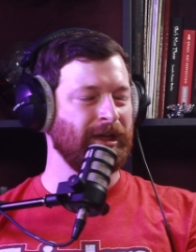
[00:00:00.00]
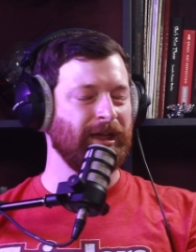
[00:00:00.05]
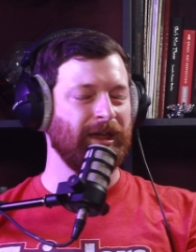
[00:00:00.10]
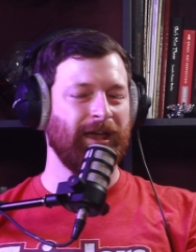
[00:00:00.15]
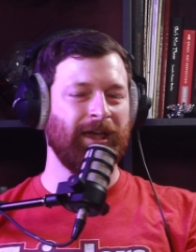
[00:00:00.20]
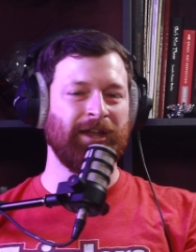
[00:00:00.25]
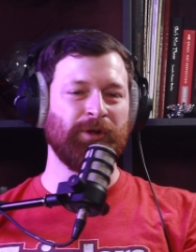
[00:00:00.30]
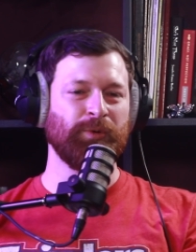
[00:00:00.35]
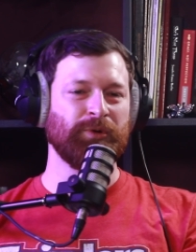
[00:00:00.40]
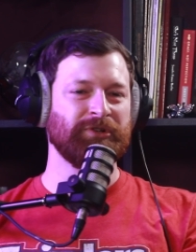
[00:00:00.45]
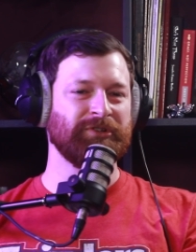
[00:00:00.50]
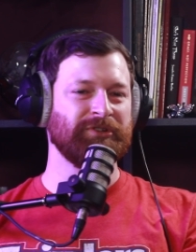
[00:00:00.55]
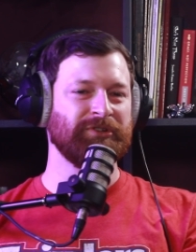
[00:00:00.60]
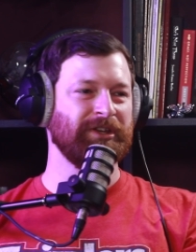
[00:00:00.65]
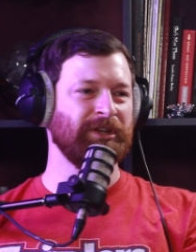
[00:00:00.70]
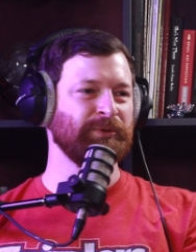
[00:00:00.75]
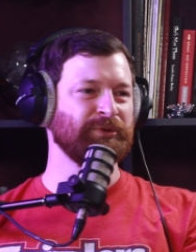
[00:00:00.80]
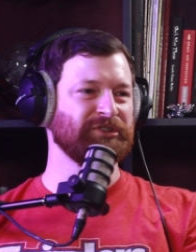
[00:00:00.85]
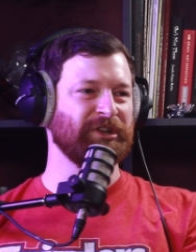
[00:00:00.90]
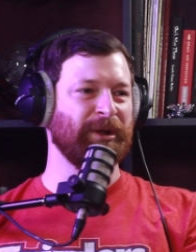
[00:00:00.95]
And it was it
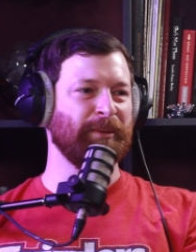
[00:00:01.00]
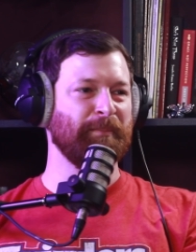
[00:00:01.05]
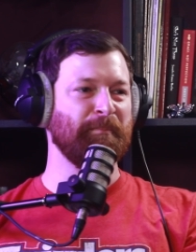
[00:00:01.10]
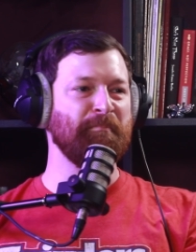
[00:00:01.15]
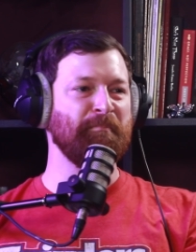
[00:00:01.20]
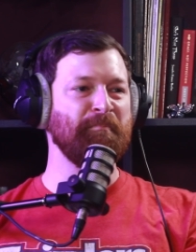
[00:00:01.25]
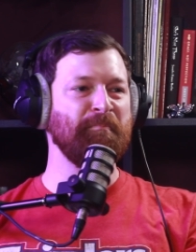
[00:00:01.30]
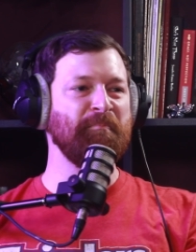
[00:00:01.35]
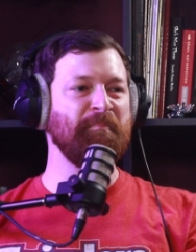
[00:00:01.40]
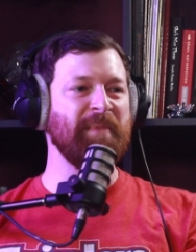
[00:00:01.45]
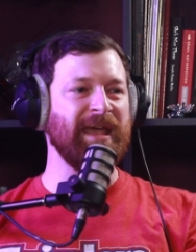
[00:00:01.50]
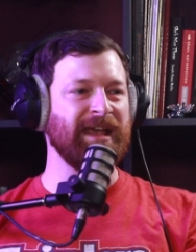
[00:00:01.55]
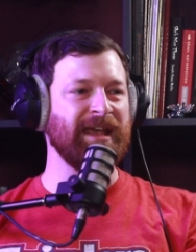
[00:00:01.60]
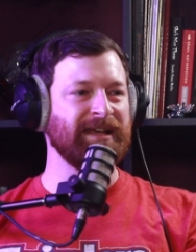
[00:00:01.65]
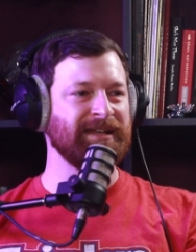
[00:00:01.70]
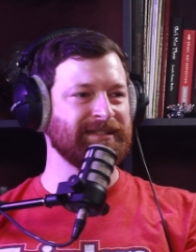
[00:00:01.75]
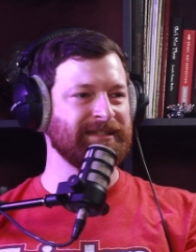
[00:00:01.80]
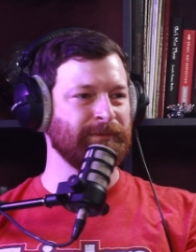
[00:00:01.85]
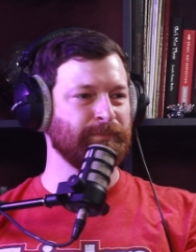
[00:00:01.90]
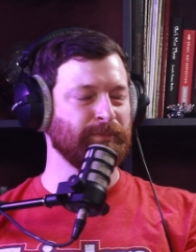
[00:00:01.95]
was an
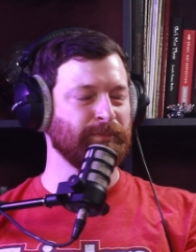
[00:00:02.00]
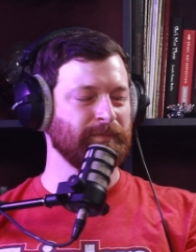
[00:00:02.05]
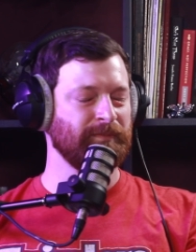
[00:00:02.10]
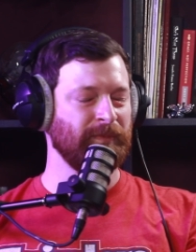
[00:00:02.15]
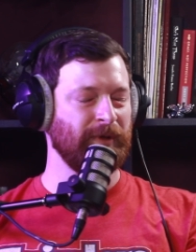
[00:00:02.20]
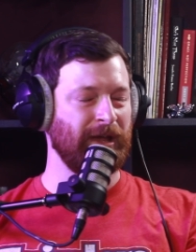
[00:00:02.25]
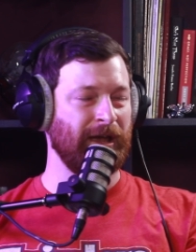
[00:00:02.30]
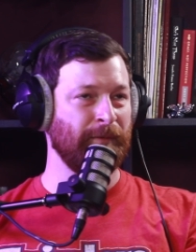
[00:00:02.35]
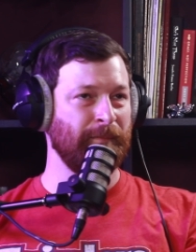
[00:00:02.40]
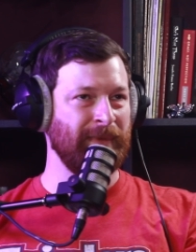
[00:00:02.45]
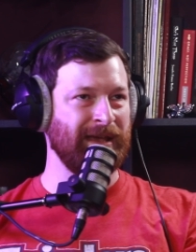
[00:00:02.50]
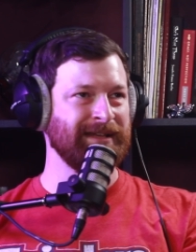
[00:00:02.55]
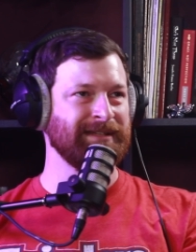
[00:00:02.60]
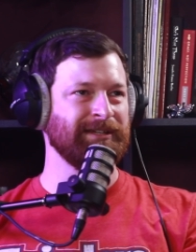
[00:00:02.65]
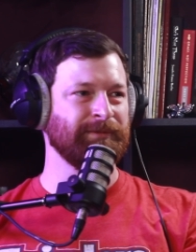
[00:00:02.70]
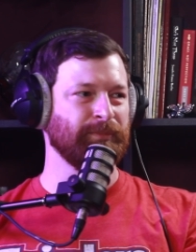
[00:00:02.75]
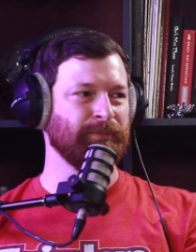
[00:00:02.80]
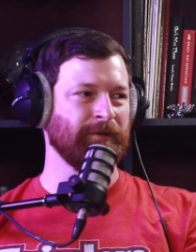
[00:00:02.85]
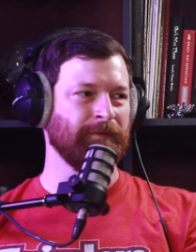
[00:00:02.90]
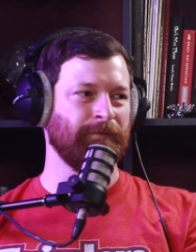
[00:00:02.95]
amazing
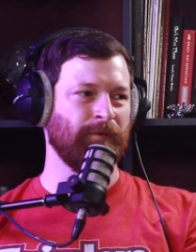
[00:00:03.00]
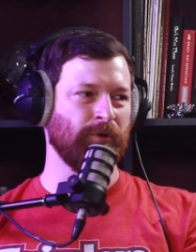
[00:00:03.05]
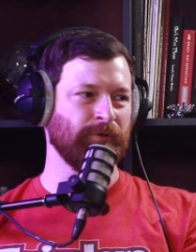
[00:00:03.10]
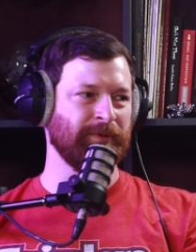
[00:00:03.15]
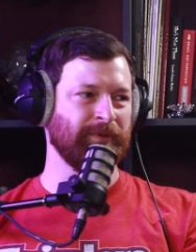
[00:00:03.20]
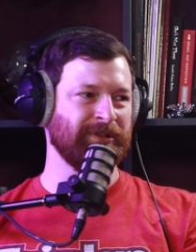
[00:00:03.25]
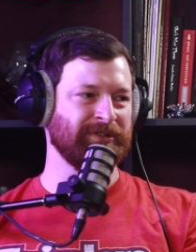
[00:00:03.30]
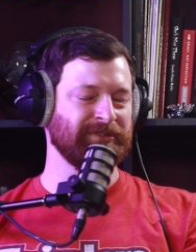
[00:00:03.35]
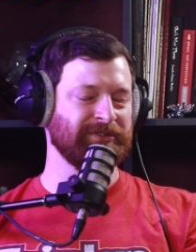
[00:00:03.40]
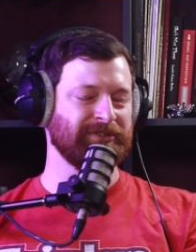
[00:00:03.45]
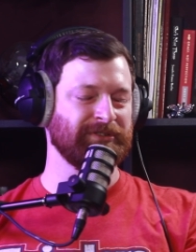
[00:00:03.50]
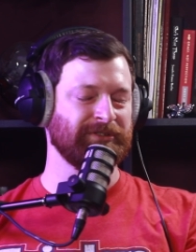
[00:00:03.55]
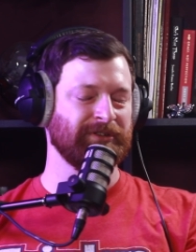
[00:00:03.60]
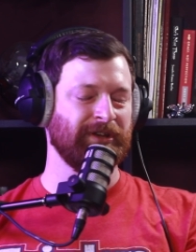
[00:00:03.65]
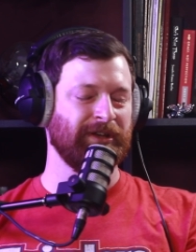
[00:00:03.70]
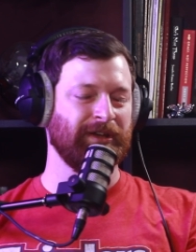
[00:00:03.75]
amazing performance.